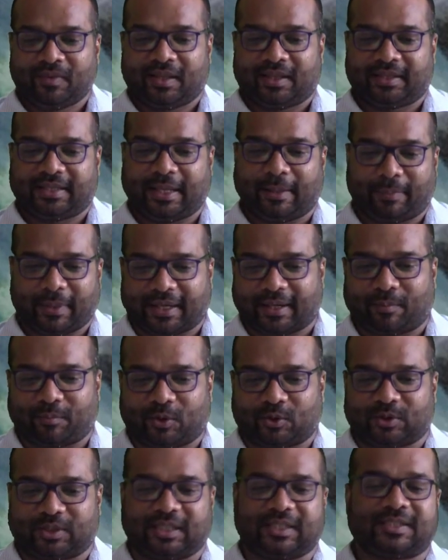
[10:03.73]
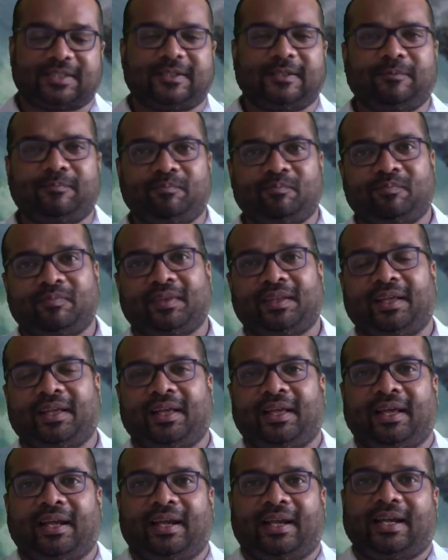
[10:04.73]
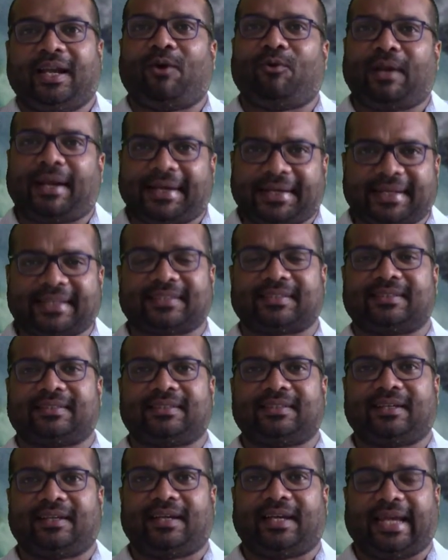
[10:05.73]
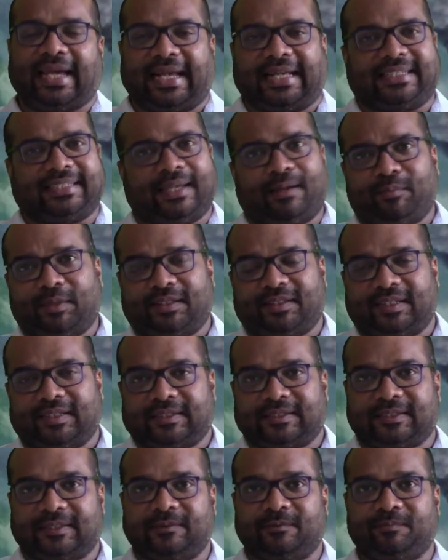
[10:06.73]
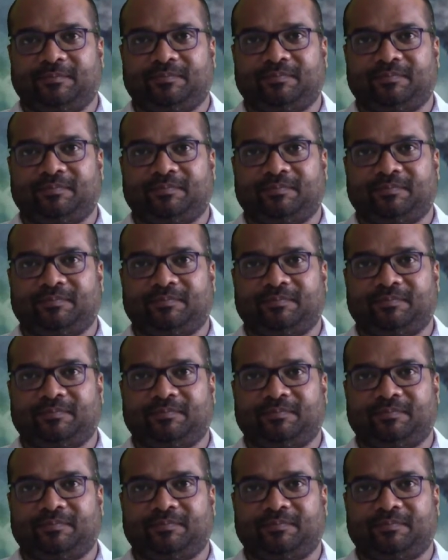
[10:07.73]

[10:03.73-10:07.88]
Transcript: they become on this. Now let us examine this.